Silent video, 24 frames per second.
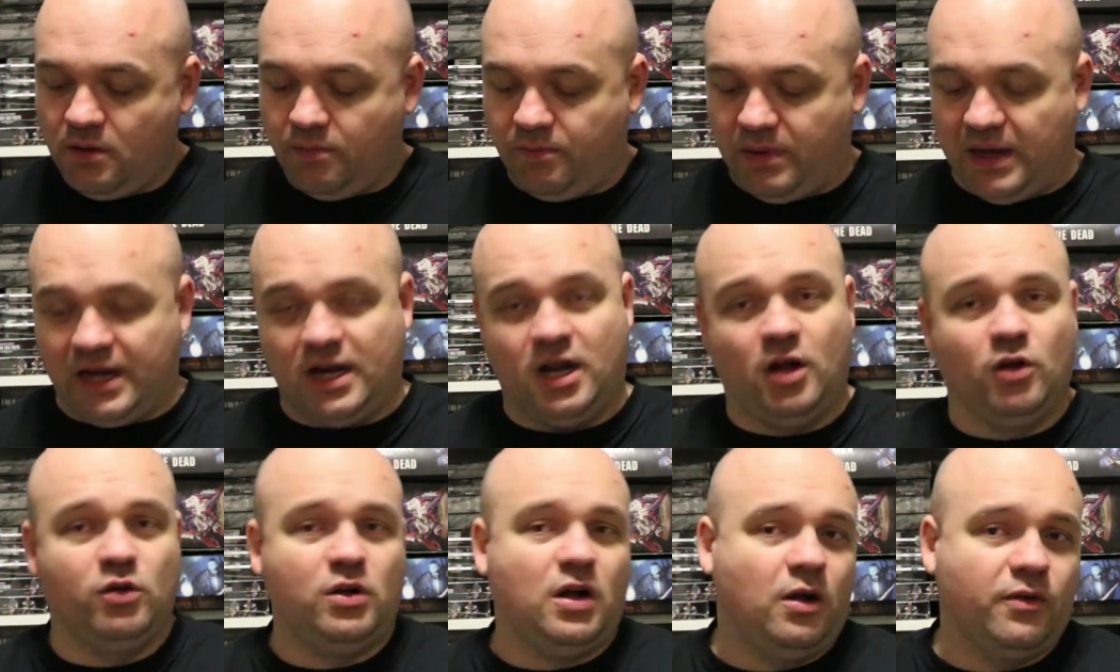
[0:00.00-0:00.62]
But
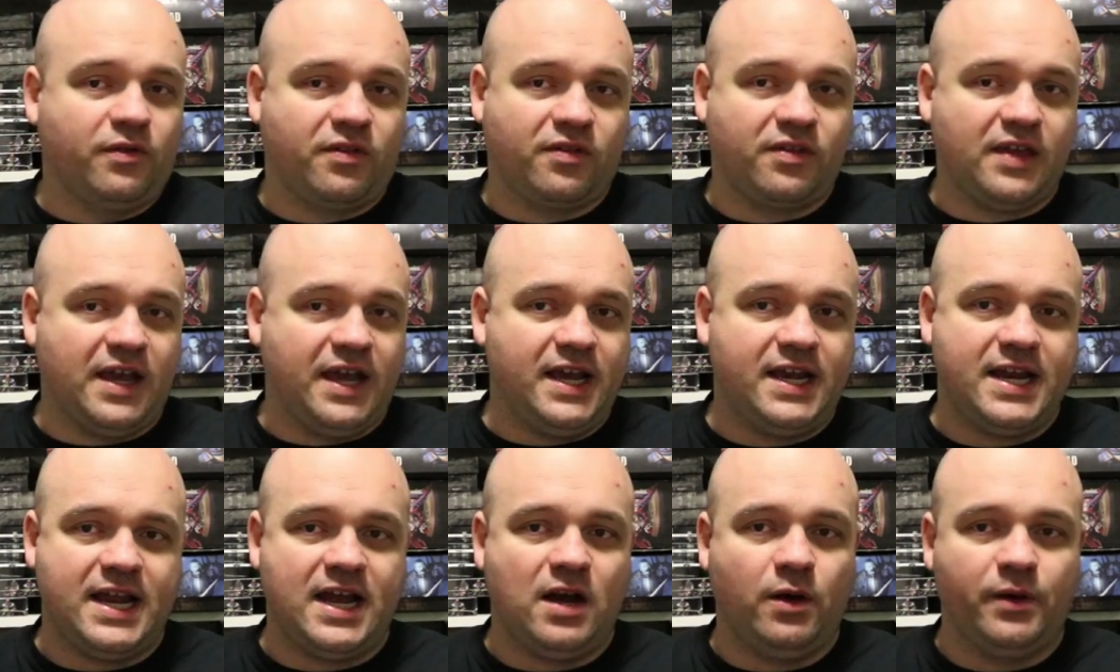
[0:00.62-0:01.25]
I'll, I'll
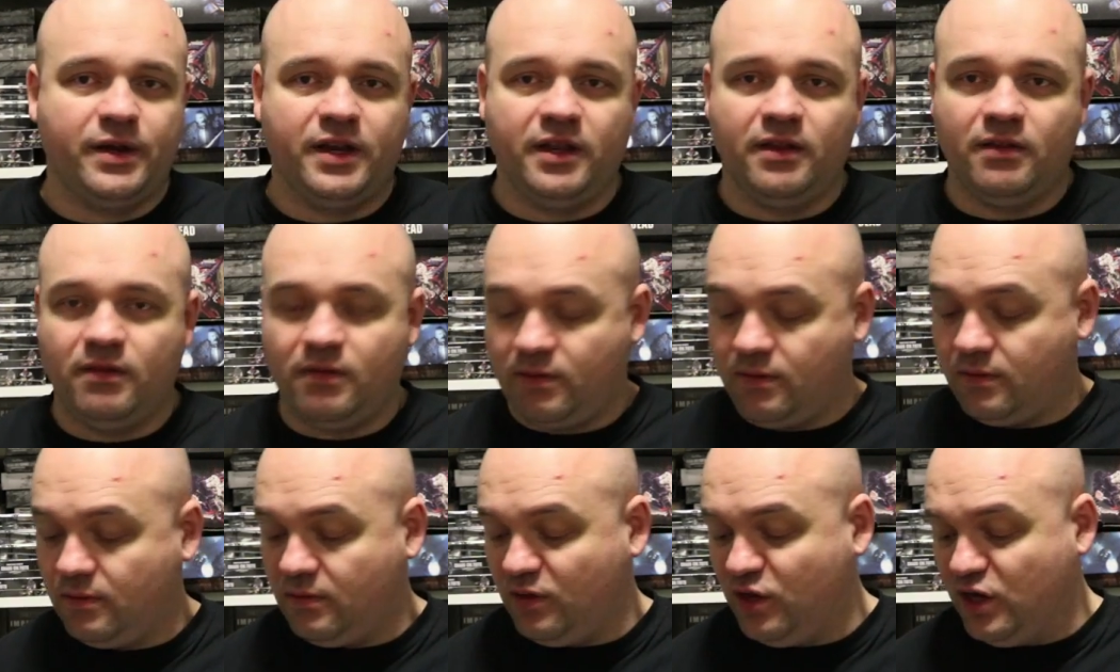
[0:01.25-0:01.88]
say it how it
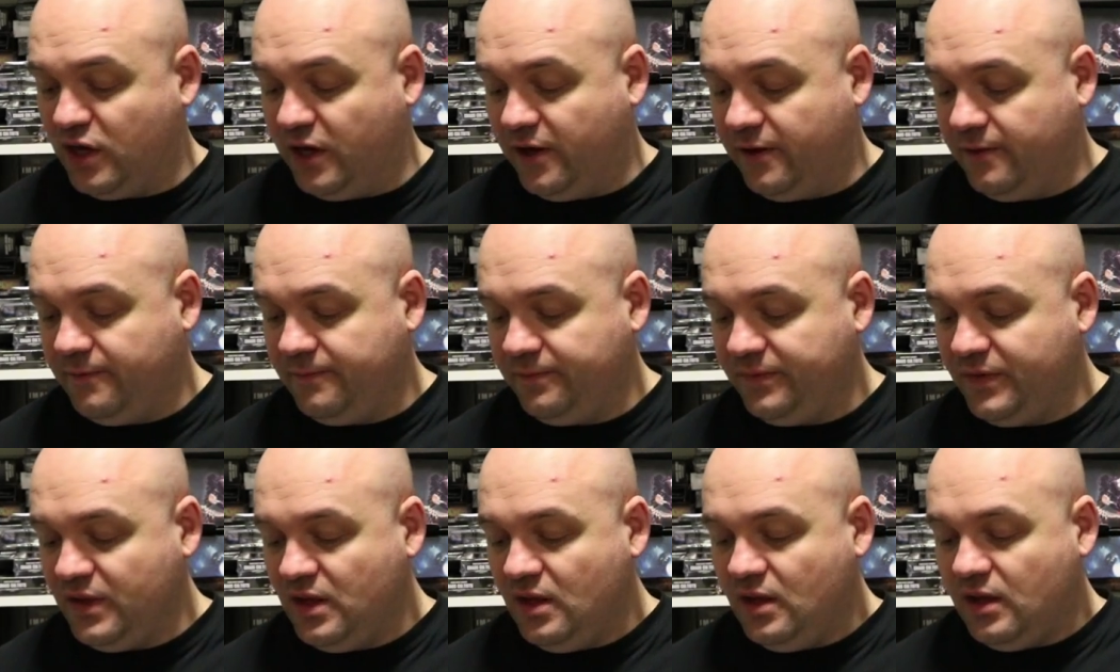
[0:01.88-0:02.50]
is, you know.
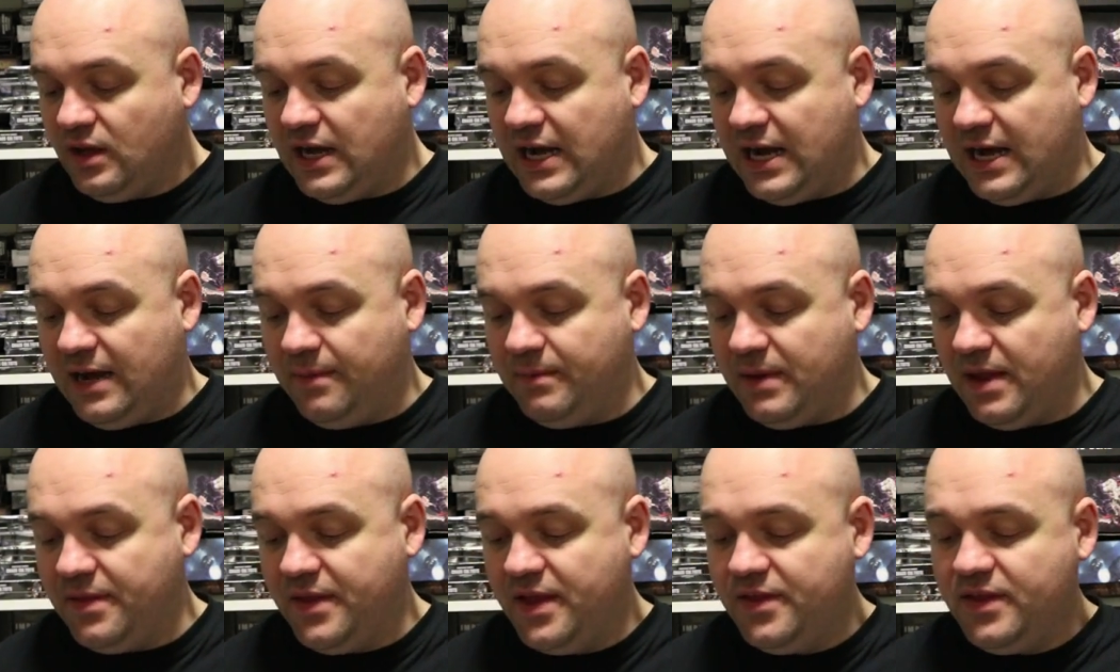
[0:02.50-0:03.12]

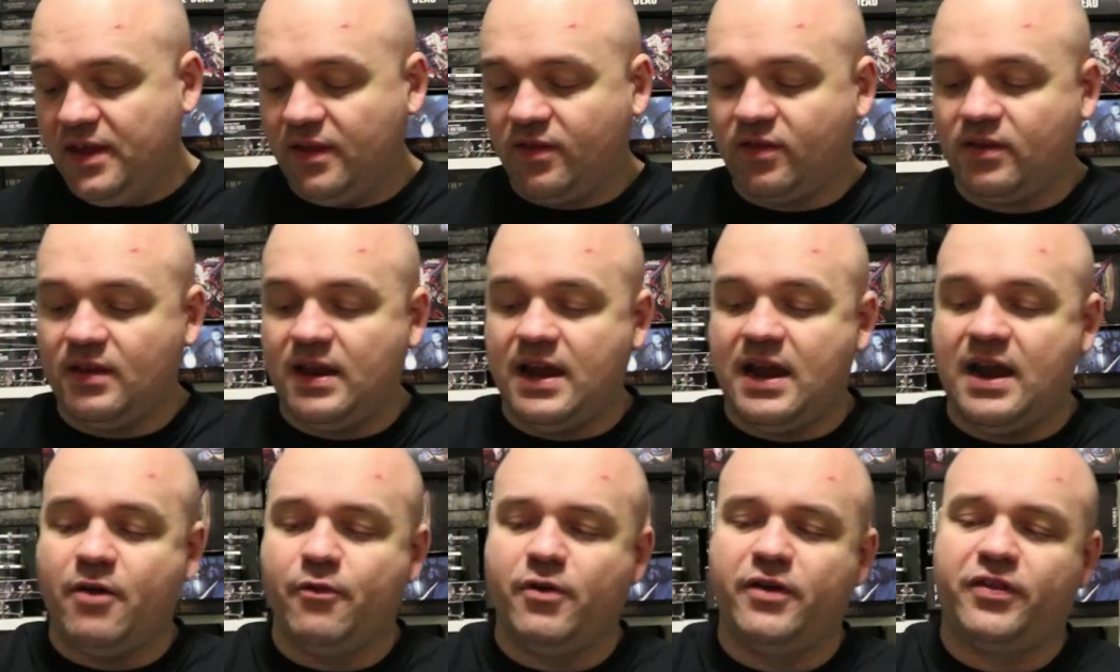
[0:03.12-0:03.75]
Um, and then this
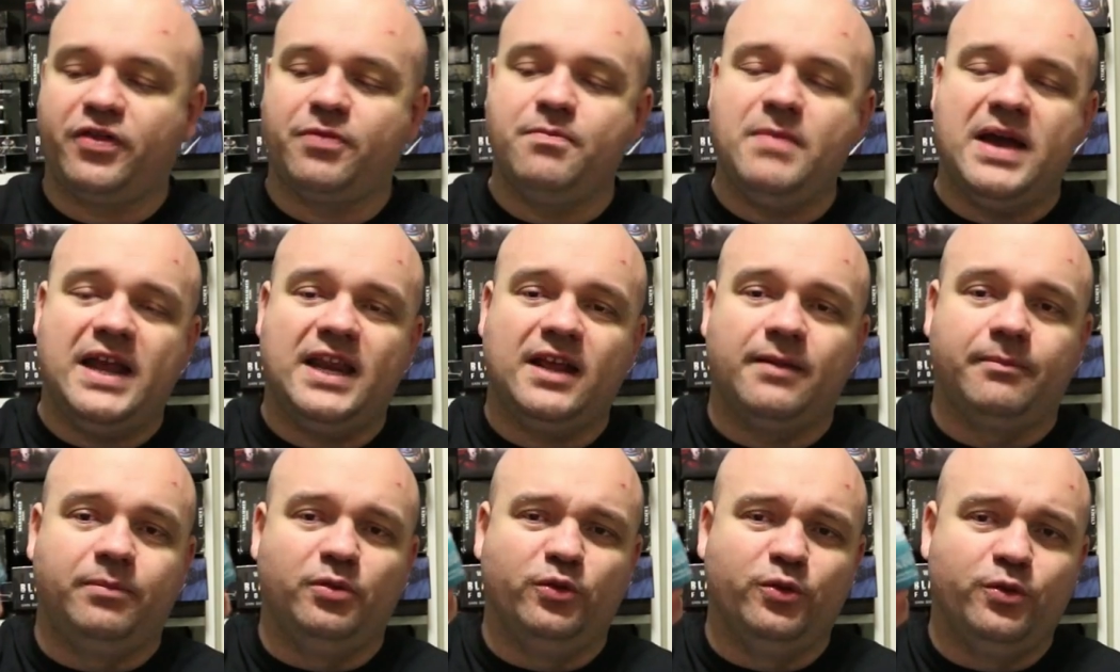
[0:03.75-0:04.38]

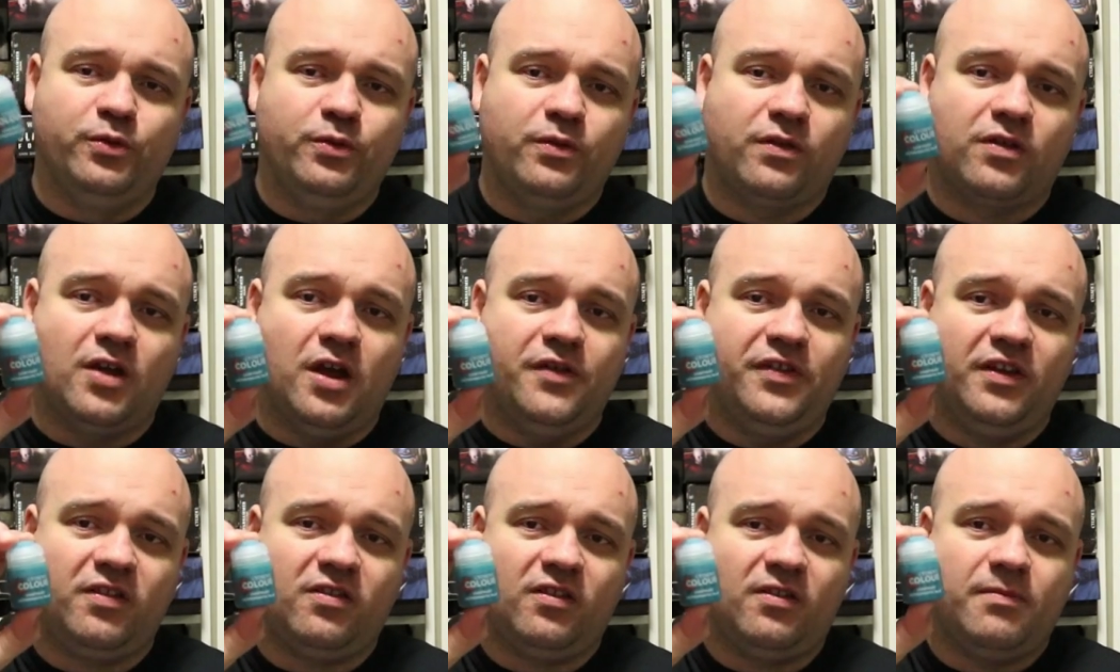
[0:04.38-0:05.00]
Arithmetic Blue. So
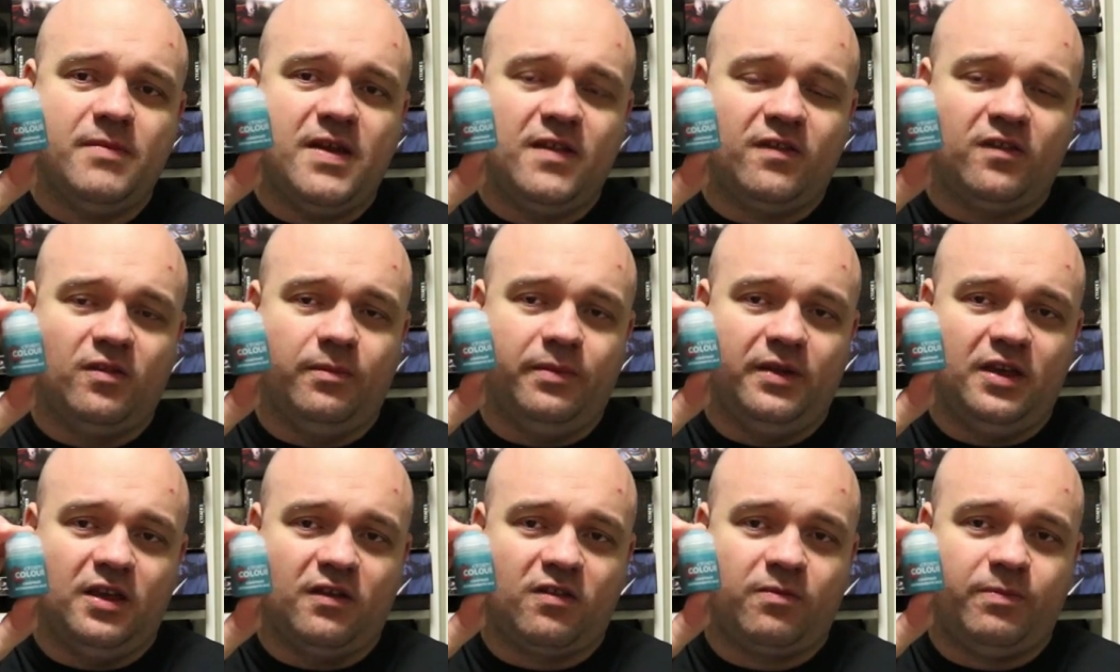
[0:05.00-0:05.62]
this is meant to
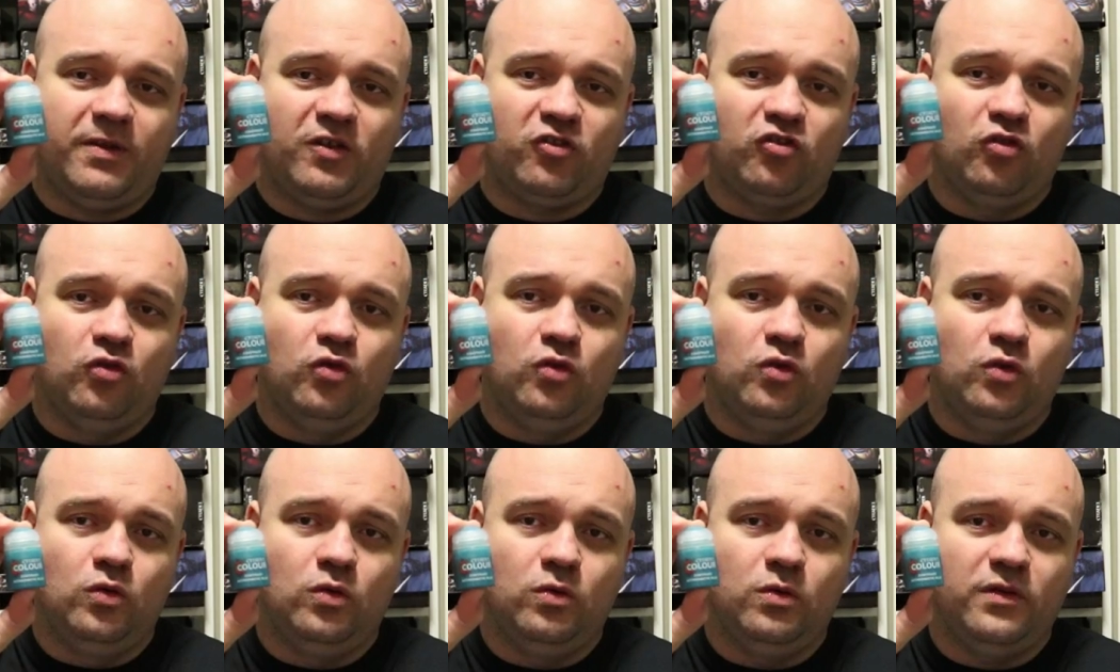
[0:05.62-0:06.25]
be a
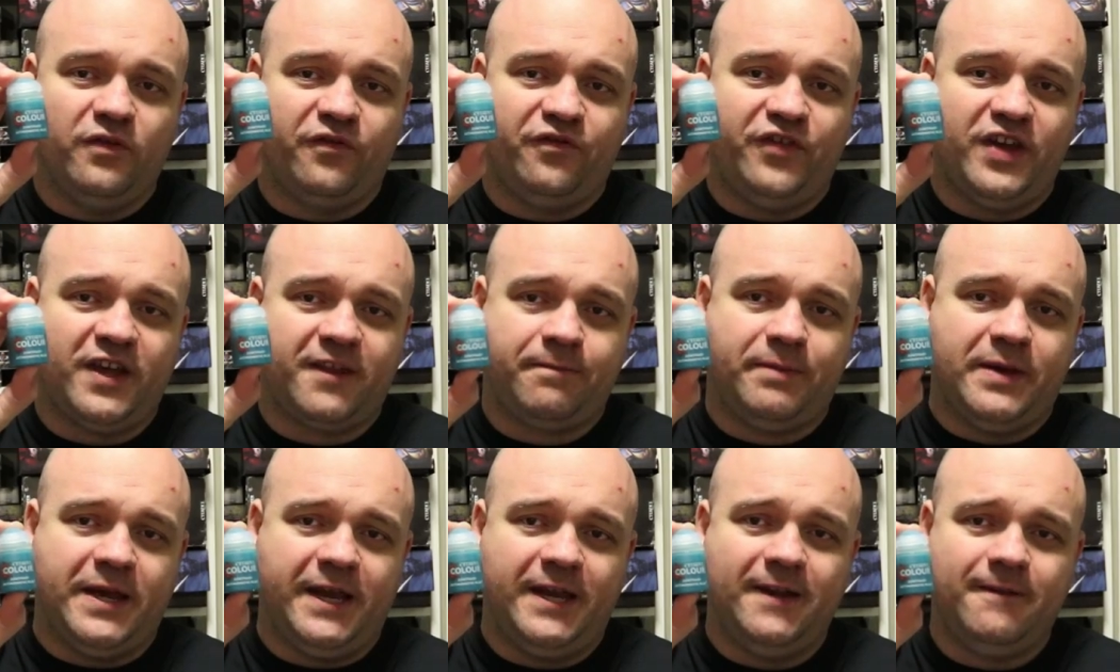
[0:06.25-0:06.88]
special effects
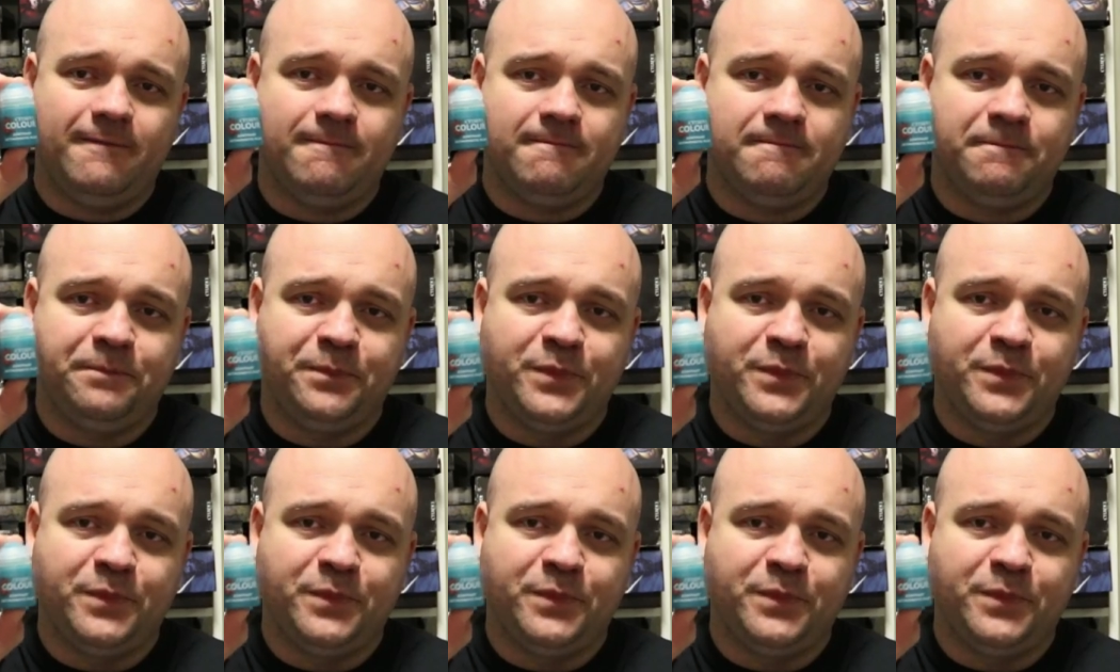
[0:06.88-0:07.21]
paint.